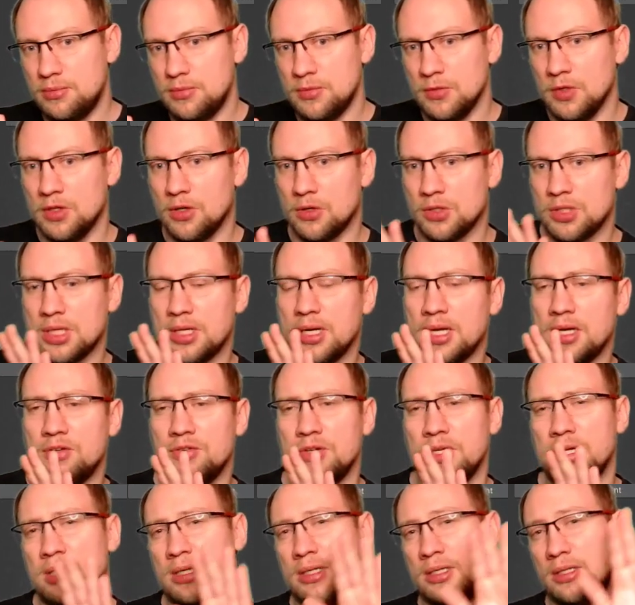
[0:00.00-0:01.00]
Those are not
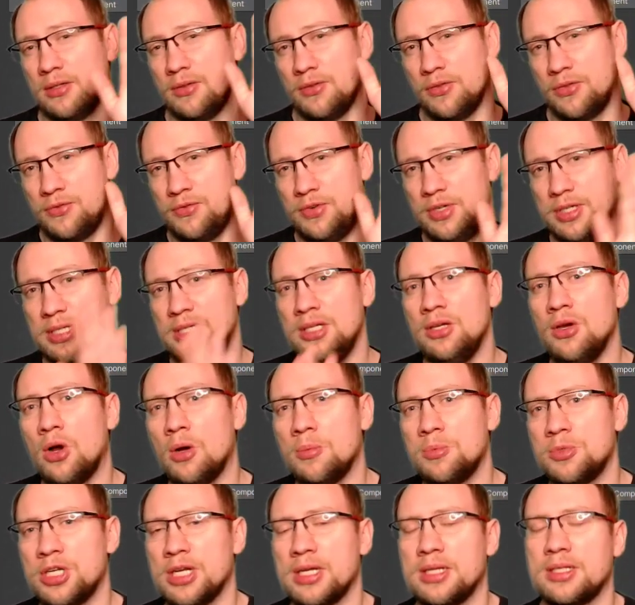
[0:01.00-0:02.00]
real 3D
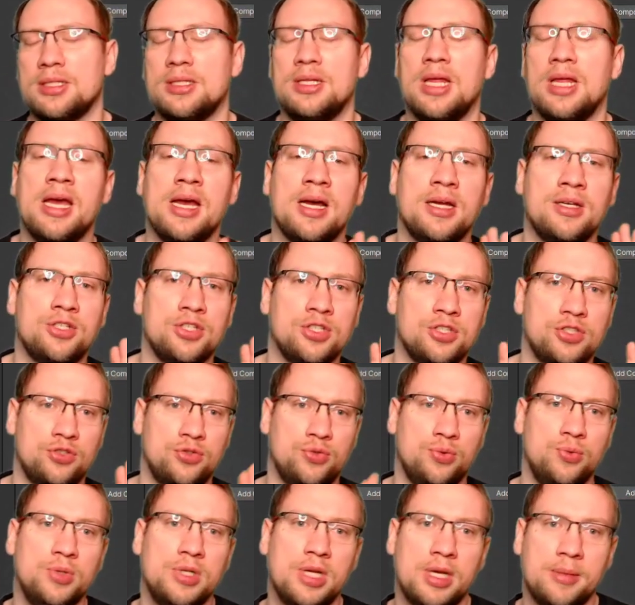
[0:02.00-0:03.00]
objects. They are just
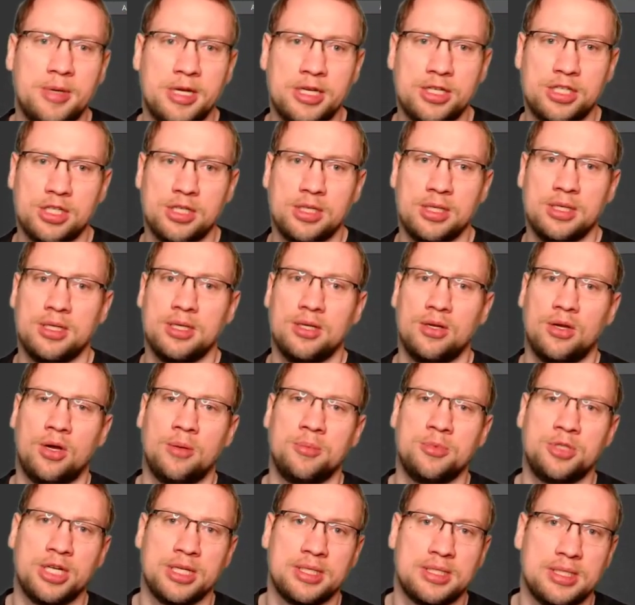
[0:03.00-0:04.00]
two-dimensional
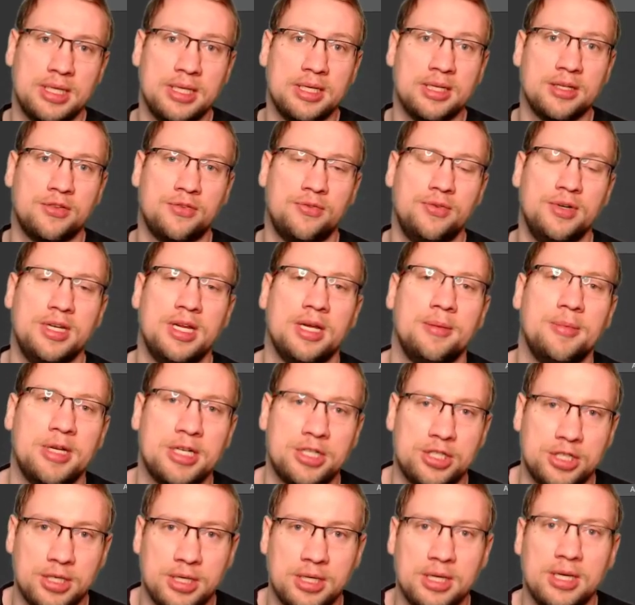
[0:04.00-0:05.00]
objects in a
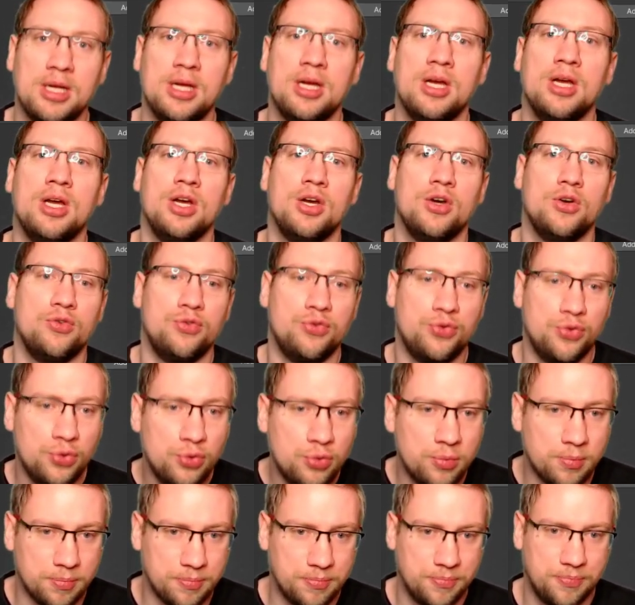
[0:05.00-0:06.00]
three-dimensional
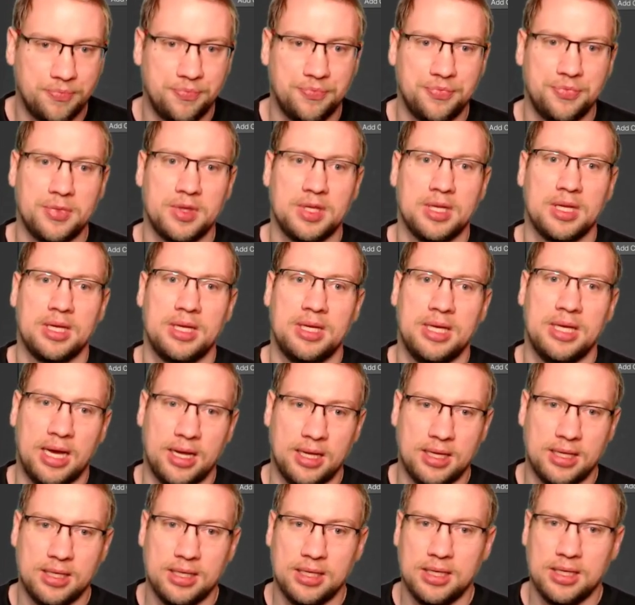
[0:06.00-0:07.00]
room. Yeah,
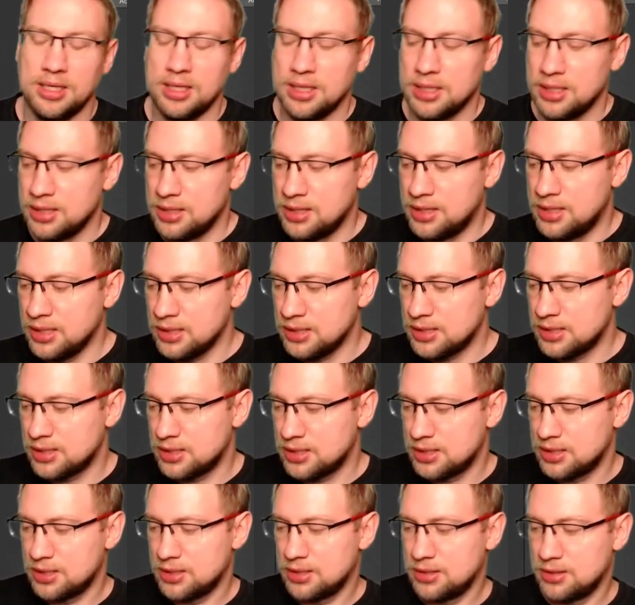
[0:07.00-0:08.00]

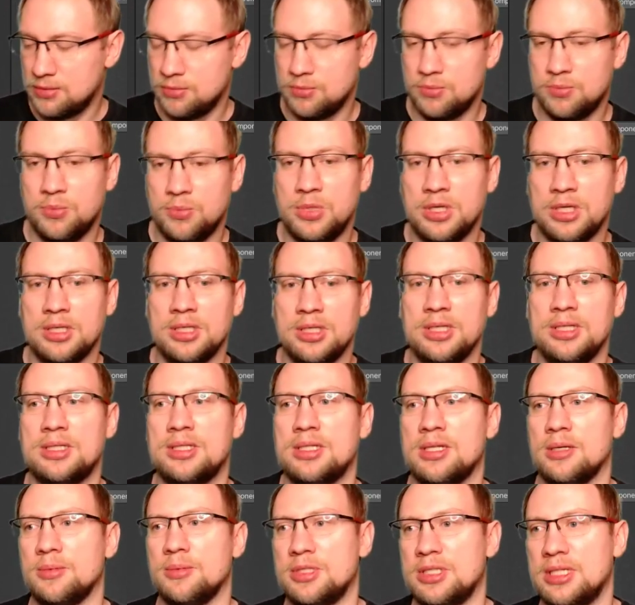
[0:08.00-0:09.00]
this will need
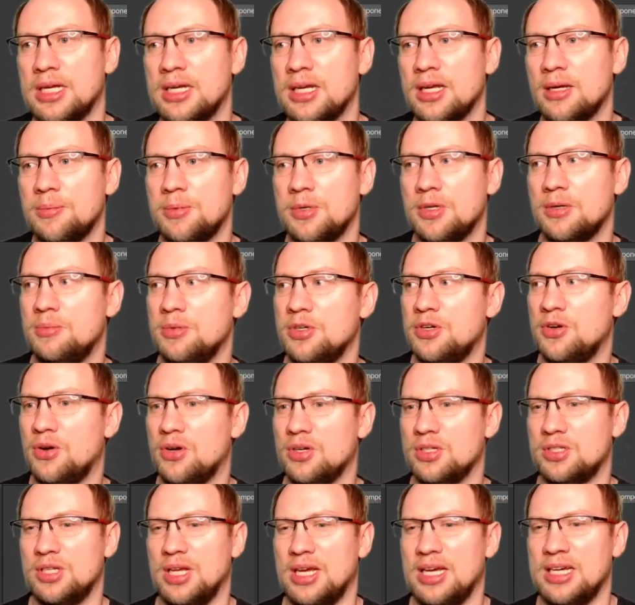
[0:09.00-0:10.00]
some setup
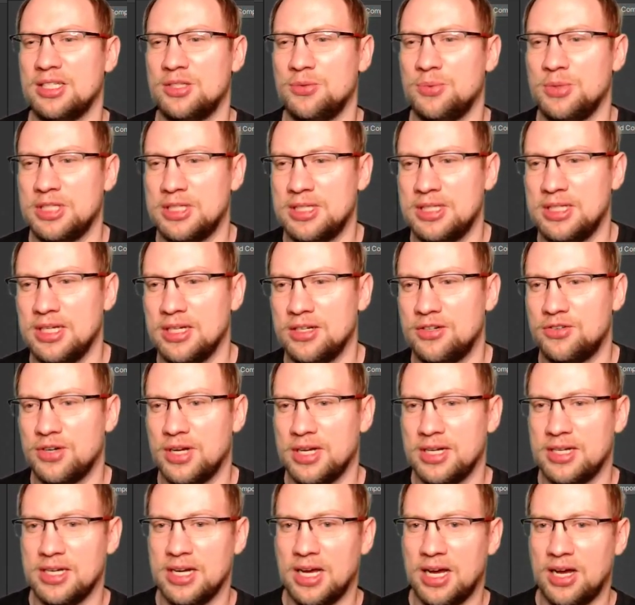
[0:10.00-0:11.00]
because as we see it
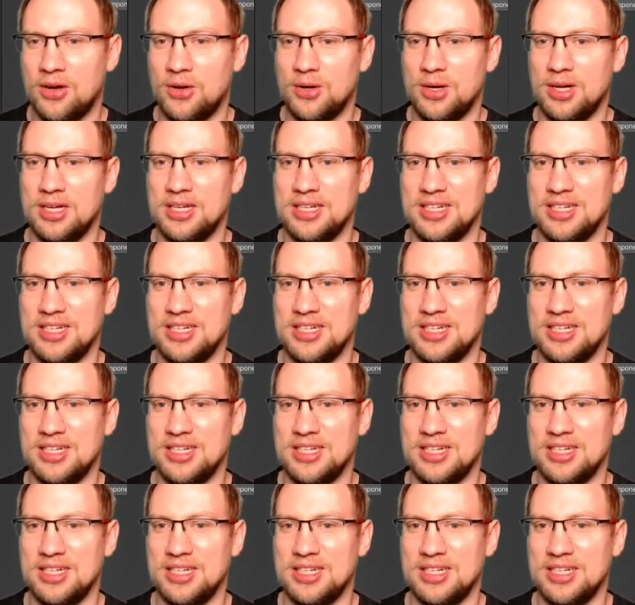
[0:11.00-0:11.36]
right now,